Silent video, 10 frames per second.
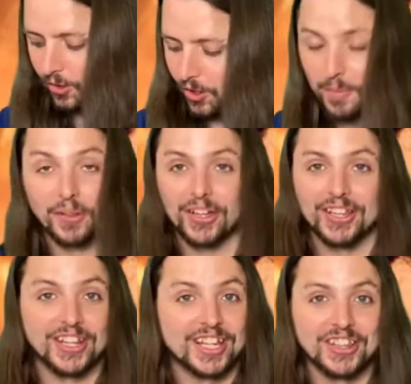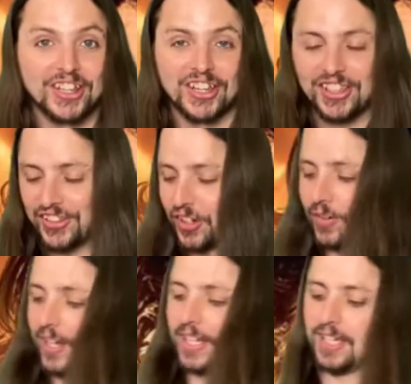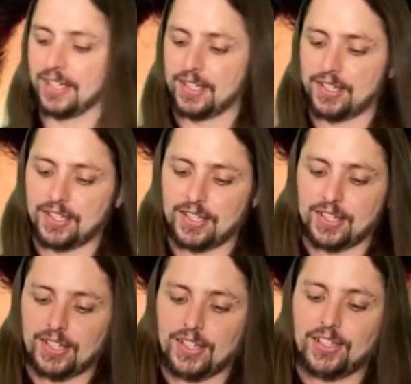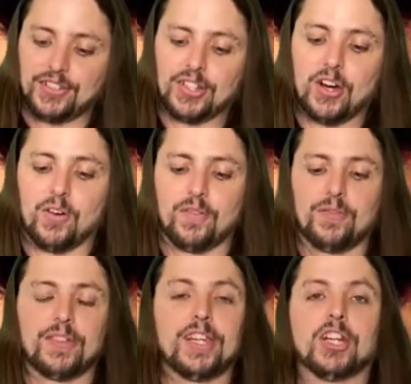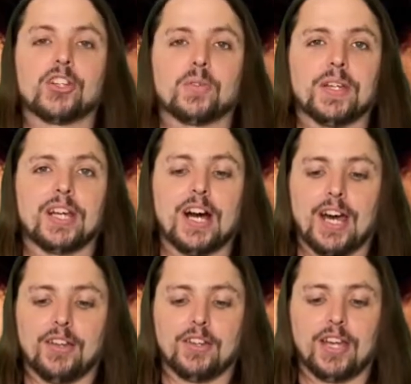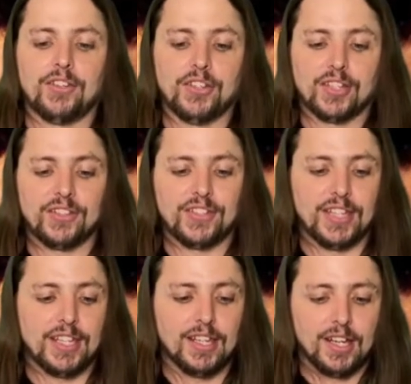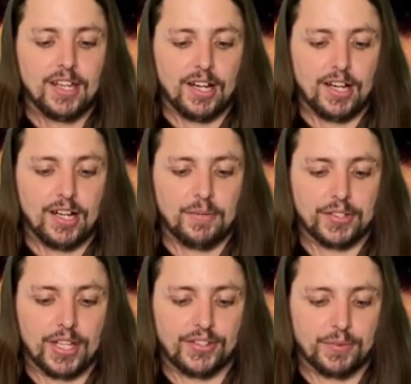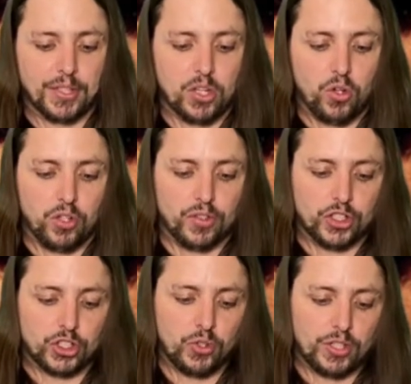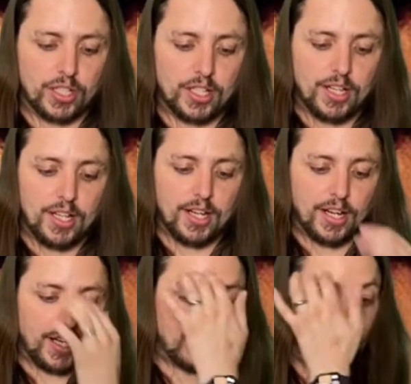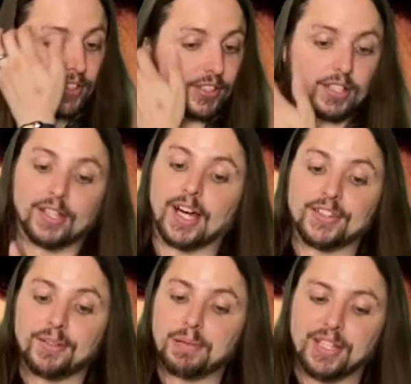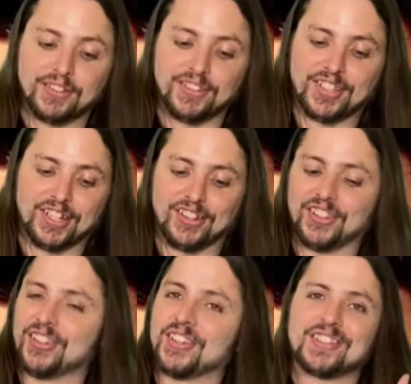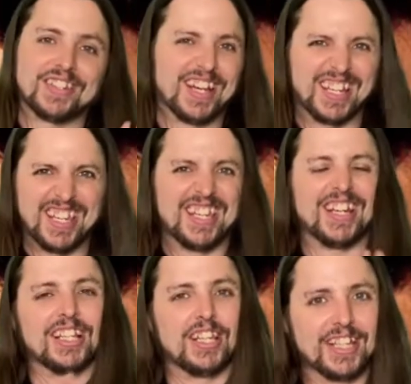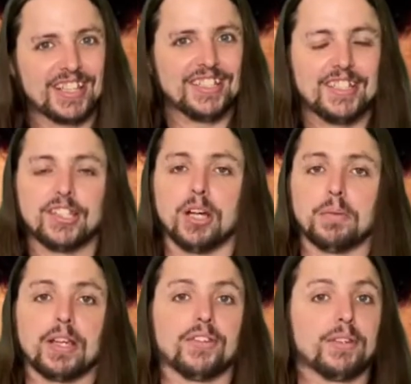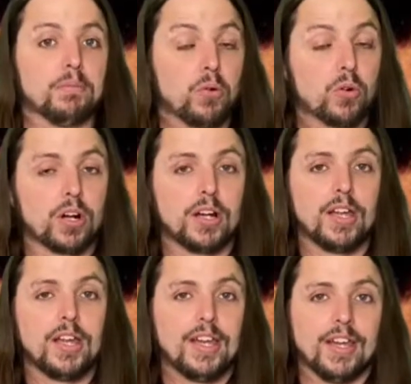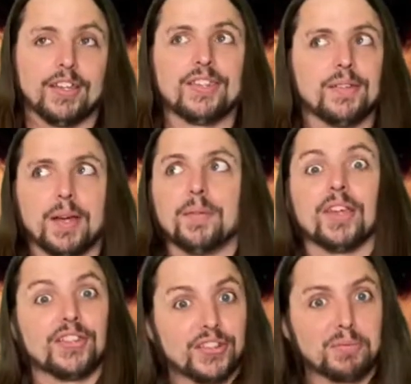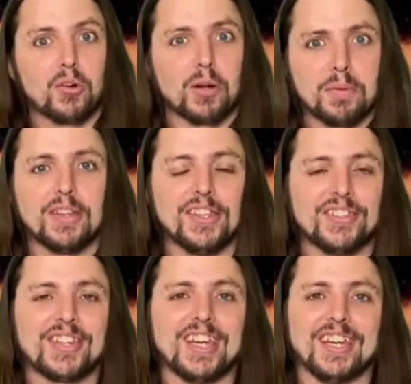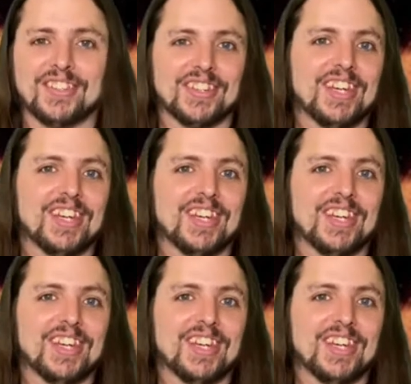I'm liking the look of this already. So, here's what we got. As you can see, it's got some of the gold over the shoulder. Lots of pieces here. This is, again, I like the detail because the more, sometimes less is more, but in this case,